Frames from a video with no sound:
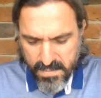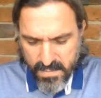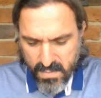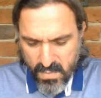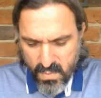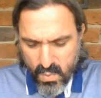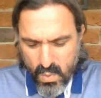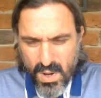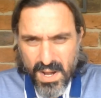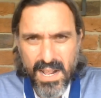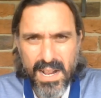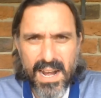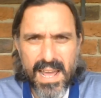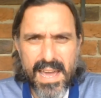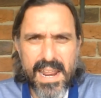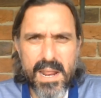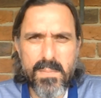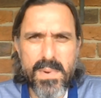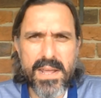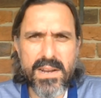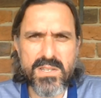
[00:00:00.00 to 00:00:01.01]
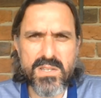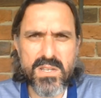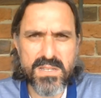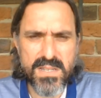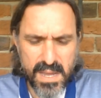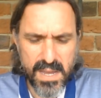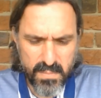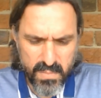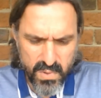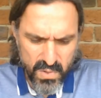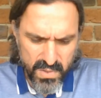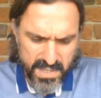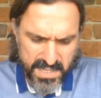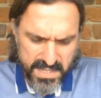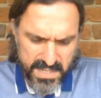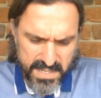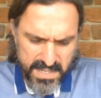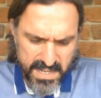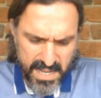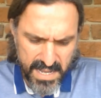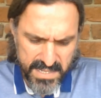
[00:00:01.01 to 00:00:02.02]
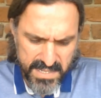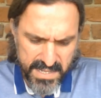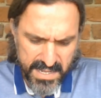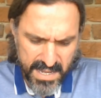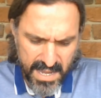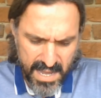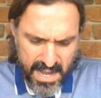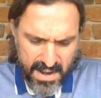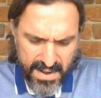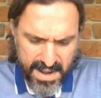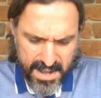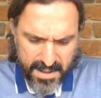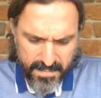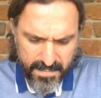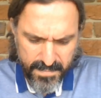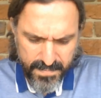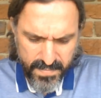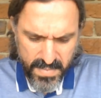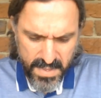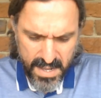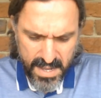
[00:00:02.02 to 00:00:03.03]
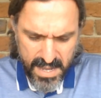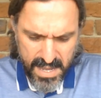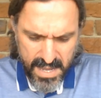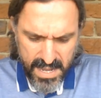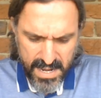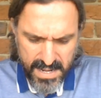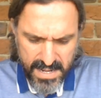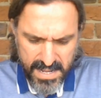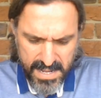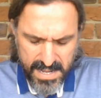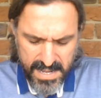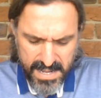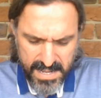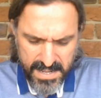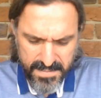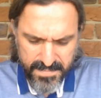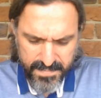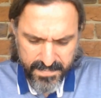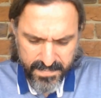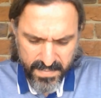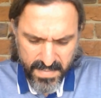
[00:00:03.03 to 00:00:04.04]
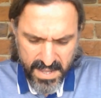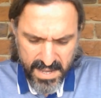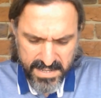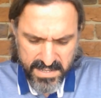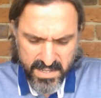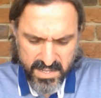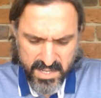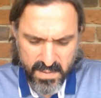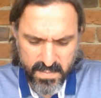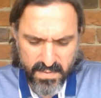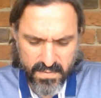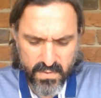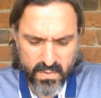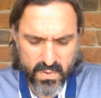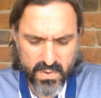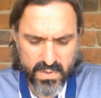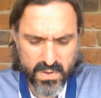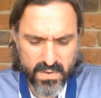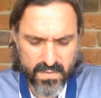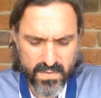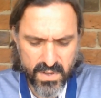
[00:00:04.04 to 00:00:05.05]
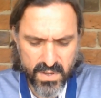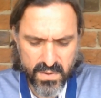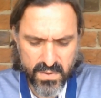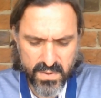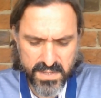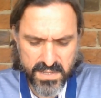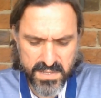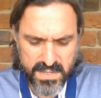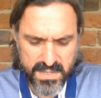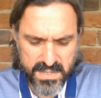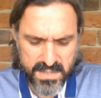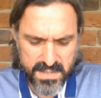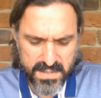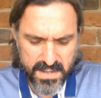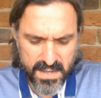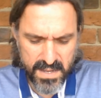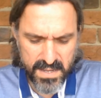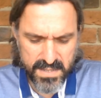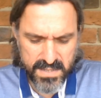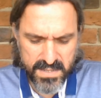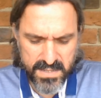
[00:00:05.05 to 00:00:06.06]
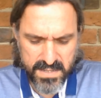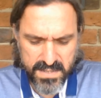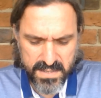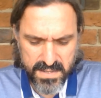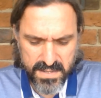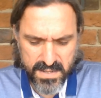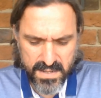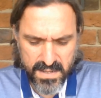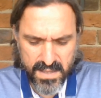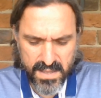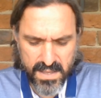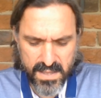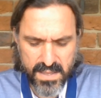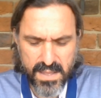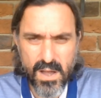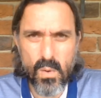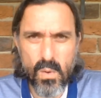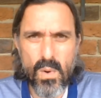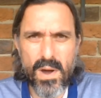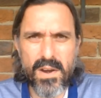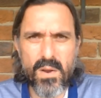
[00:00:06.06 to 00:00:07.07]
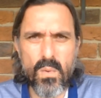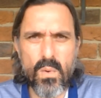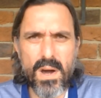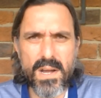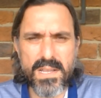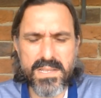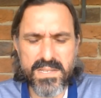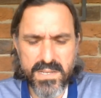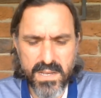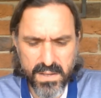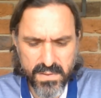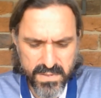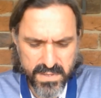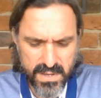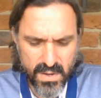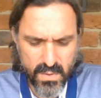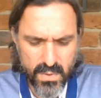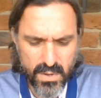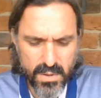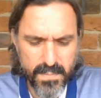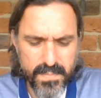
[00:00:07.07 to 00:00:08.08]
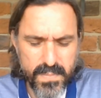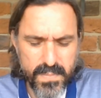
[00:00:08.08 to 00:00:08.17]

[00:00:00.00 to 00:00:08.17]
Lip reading: Really glad Habanos Sase brought this cigar out, and as I said before in the review, it's no wonder why it sold so well.